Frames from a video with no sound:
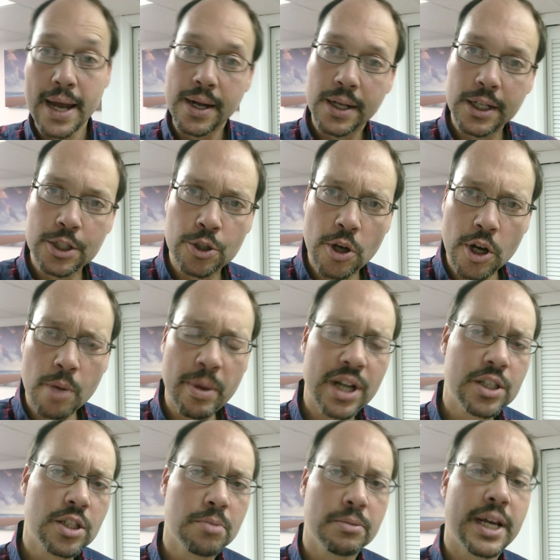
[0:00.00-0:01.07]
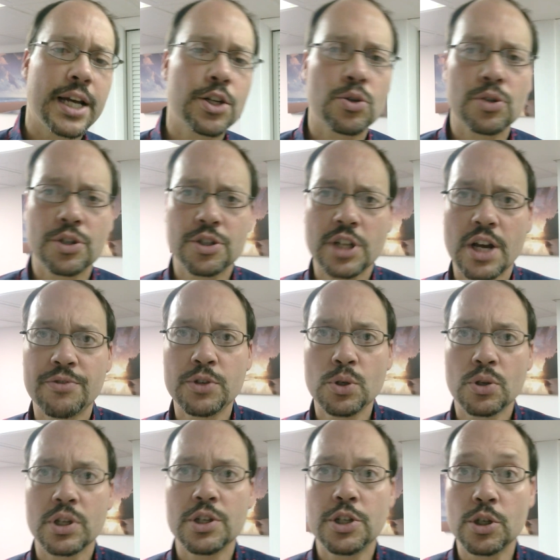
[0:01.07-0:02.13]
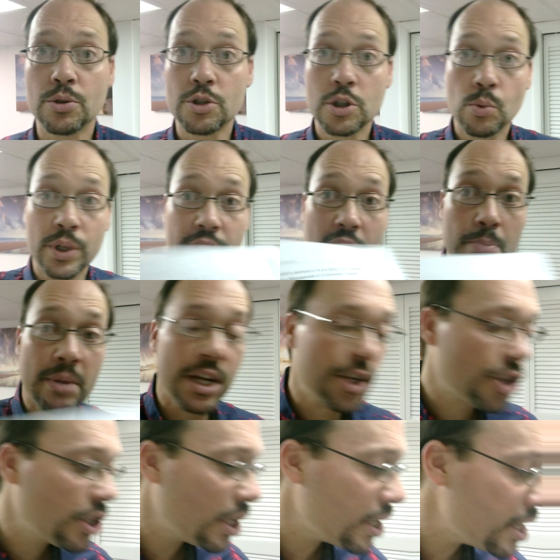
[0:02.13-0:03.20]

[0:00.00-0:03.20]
Let's talk about some natural stuff you can do. So what they mention in